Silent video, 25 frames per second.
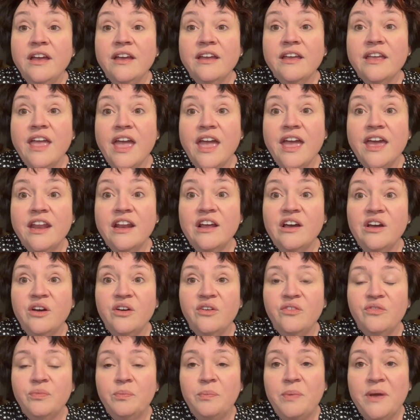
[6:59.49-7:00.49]
can
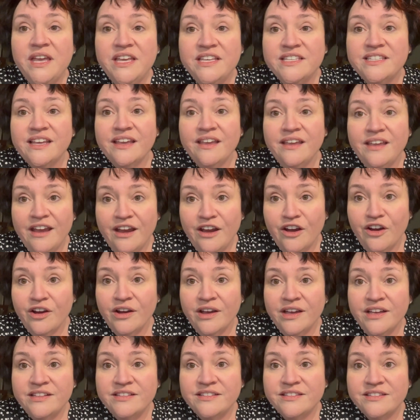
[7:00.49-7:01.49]
of peas and
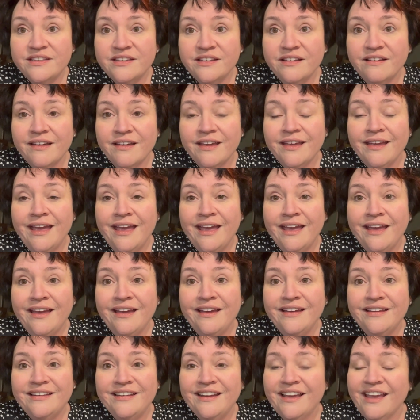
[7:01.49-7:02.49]
carrots,
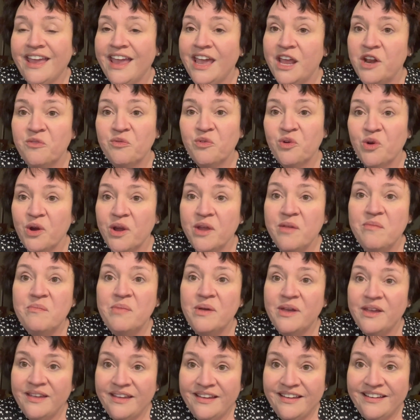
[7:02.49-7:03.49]
and a can of green
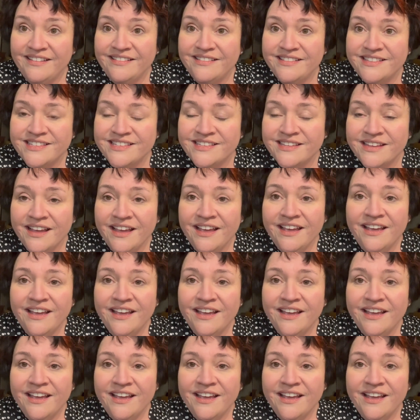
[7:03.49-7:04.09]
beans.